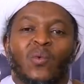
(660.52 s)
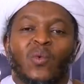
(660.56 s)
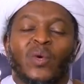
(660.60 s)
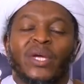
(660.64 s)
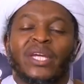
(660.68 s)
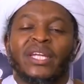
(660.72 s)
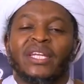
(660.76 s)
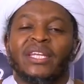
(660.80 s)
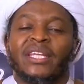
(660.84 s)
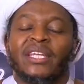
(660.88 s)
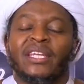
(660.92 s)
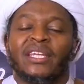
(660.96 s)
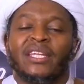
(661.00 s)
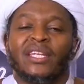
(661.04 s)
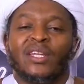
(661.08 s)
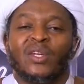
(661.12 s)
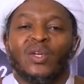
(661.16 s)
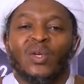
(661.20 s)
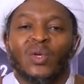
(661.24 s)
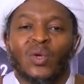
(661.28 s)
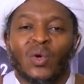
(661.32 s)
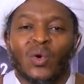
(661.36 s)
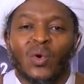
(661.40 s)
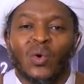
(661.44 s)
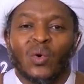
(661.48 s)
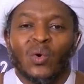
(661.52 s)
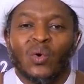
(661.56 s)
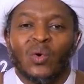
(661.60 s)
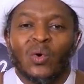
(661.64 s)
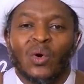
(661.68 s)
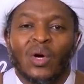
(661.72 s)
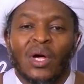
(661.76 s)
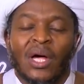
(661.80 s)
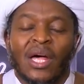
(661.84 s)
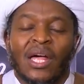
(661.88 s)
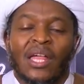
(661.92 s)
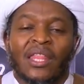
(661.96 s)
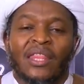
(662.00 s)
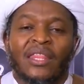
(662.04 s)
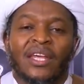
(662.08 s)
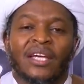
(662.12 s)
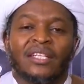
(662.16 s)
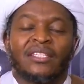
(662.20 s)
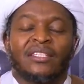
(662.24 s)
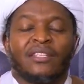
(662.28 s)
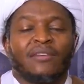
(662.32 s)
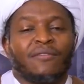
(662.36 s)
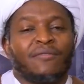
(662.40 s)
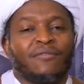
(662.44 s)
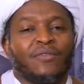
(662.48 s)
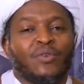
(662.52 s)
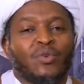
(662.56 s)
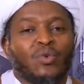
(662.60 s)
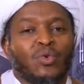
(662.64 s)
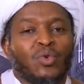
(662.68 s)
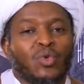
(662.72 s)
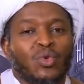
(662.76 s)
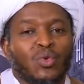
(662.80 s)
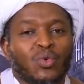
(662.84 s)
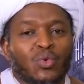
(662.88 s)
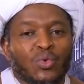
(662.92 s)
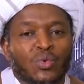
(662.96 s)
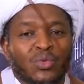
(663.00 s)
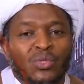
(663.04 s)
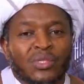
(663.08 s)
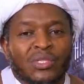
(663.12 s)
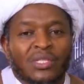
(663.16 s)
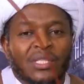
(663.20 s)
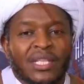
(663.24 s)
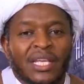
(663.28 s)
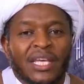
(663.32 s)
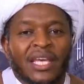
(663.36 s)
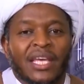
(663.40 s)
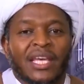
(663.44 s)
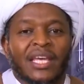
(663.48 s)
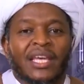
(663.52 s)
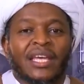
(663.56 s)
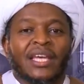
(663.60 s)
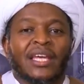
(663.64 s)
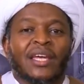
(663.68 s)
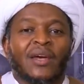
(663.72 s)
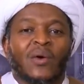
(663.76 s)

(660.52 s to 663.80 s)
we didn't know that if you use the